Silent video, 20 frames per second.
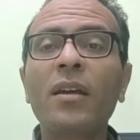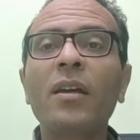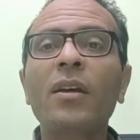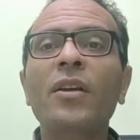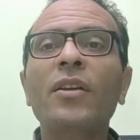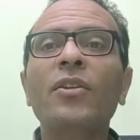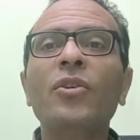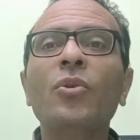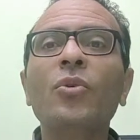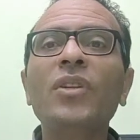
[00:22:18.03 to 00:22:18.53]

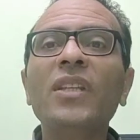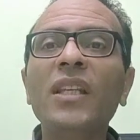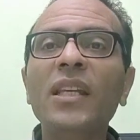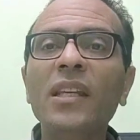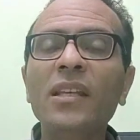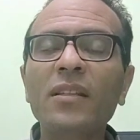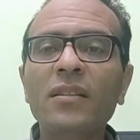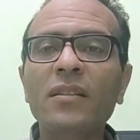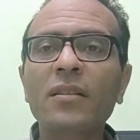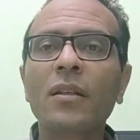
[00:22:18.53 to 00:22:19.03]
You
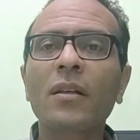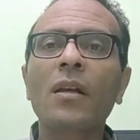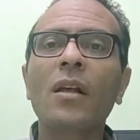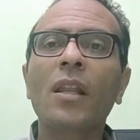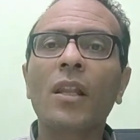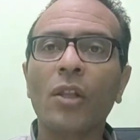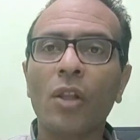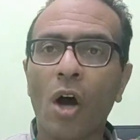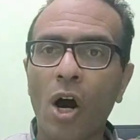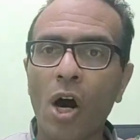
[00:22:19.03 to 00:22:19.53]
need
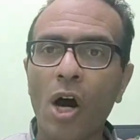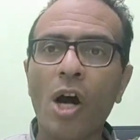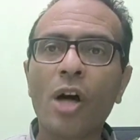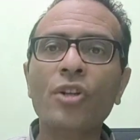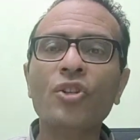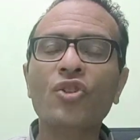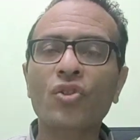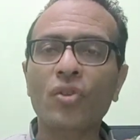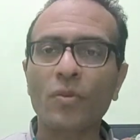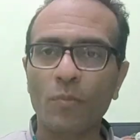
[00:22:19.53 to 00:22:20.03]

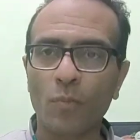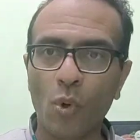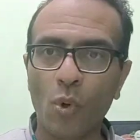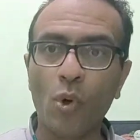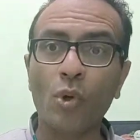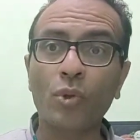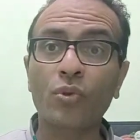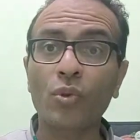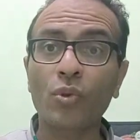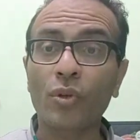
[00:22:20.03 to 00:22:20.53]
large
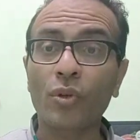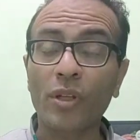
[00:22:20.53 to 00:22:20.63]
motor